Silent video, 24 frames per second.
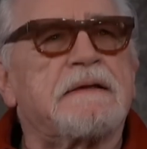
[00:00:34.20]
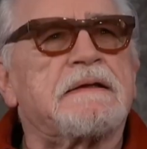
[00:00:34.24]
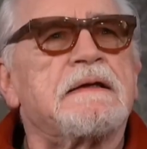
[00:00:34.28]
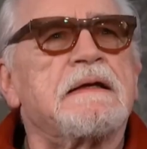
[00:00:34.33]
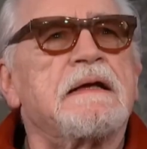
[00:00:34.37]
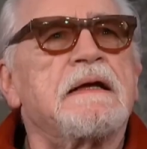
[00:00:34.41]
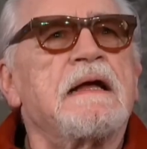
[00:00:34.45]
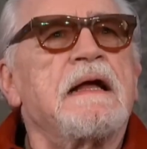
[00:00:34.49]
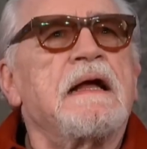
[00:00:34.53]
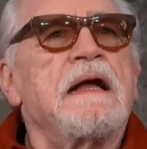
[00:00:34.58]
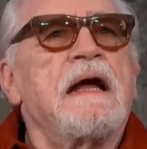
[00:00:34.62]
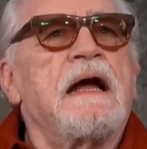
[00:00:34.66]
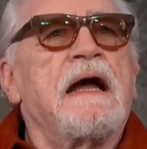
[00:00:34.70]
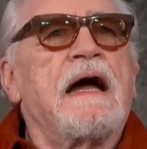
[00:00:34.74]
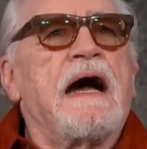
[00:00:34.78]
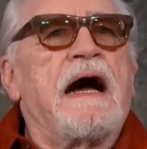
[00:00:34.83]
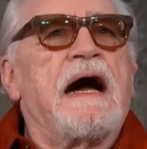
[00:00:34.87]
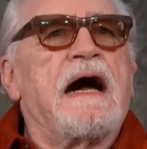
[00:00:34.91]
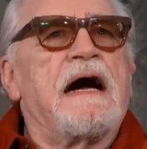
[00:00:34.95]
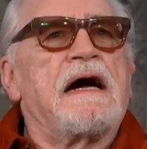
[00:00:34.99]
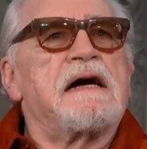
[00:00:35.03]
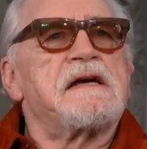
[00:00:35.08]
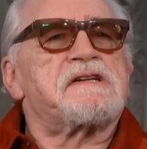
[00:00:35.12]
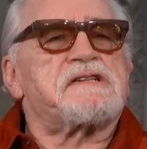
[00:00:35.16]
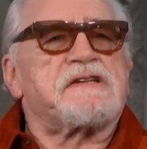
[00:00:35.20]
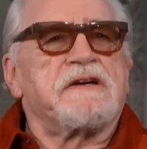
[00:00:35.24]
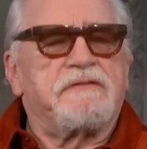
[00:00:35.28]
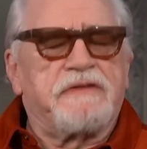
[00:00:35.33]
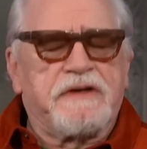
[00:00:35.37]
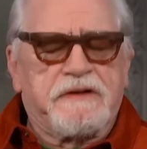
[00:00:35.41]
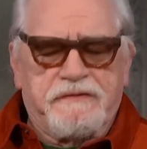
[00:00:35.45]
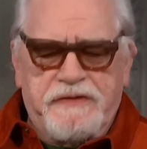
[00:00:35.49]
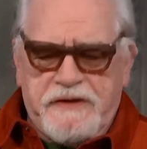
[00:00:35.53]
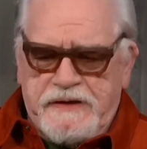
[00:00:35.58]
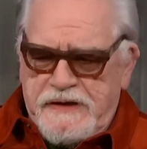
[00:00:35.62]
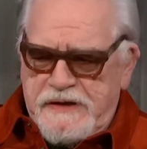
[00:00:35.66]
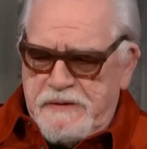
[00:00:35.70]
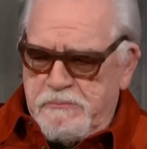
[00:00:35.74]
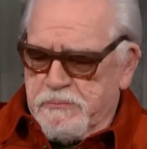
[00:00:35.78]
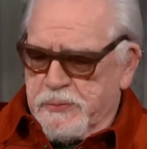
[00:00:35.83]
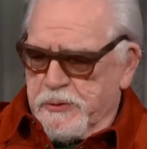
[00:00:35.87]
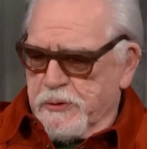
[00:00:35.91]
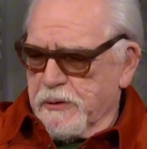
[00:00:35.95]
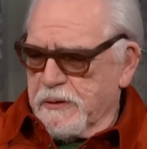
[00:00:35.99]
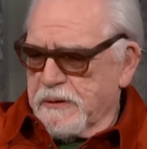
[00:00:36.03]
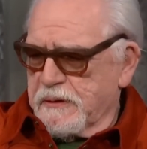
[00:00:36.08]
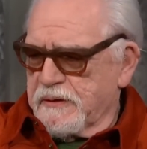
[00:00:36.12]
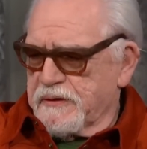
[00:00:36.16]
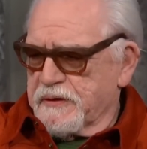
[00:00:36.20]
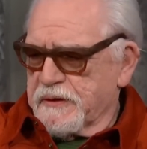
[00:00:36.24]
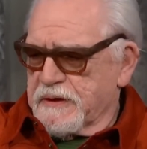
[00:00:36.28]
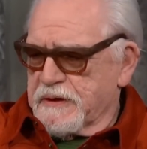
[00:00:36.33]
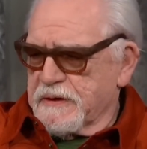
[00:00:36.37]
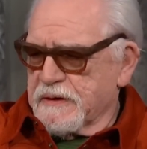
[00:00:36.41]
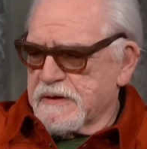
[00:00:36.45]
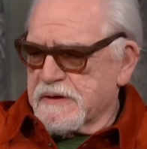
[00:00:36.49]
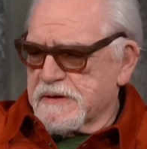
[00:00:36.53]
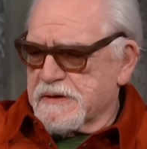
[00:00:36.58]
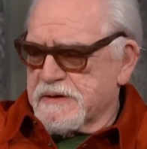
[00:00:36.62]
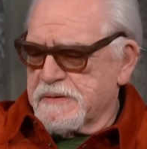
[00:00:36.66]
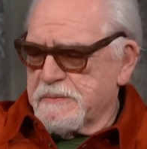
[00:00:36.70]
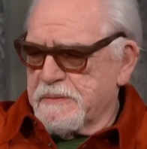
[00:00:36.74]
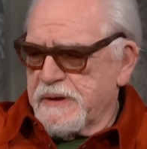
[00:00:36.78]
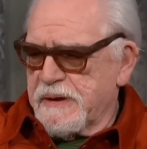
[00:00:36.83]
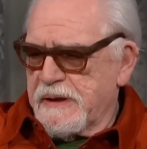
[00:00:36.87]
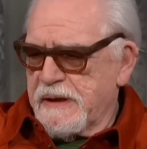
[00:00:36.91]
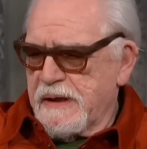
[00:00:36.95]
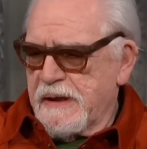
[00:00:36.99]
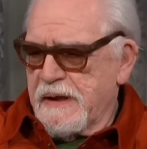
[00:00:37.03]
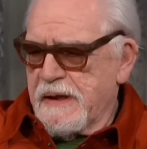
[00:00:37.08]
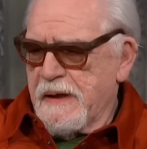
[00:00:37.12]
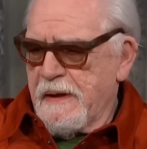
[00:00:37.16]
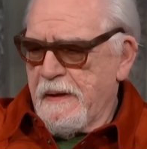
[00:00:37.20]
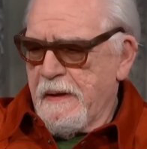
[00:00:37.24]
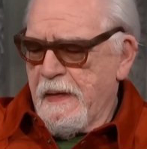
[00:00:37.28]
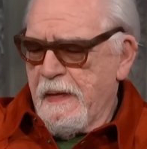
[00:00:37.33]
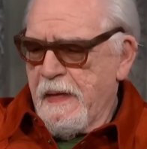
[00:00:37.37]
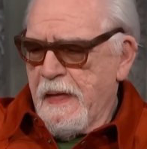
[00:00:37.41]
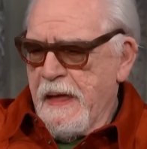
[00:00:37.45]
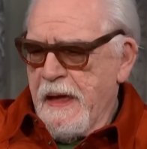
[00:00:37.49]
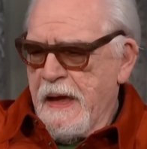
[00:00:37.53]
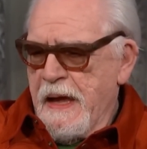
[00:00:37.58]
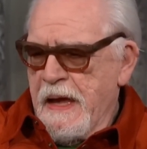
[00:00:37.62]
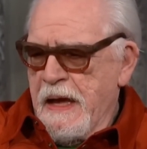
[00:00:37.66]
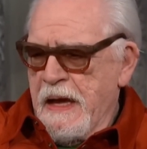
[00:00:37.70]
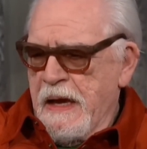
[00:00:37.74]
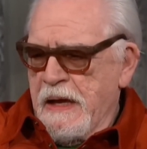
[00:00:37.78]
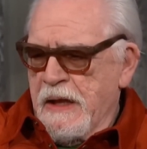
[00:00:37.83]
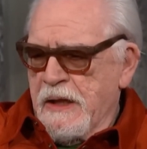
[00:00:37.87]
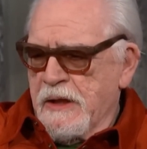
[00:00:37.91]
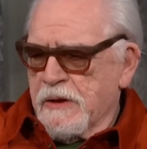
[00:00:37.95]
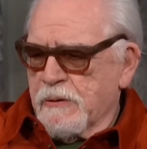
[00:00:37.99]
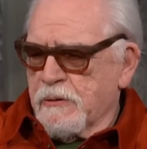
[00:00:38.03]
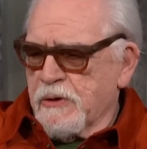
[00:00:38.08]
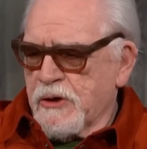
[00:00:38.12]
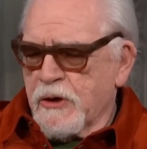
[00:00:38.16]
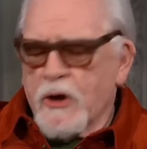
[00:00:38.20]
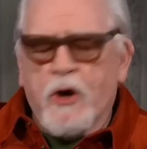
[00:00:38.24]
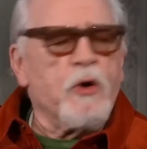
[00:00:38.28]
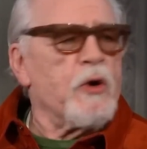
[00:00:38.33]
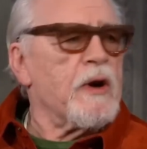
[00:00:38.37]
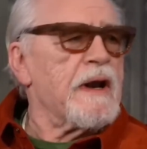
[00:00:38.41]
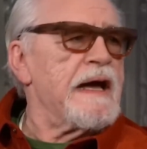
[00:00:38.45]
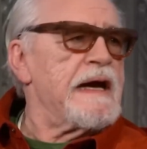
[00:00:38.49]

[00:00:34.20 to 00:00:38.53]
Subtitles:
Speaking of his refusal to appear in Disney's Pirates of the Caribbean, Cox